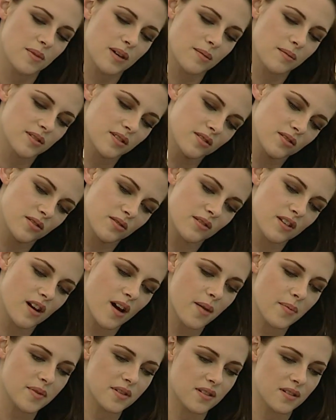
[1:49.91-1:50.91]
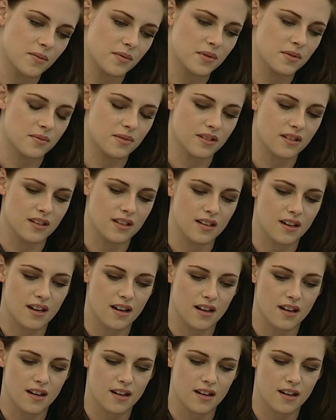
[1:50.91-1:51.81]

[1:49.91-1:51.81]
be able to do the opposite was really,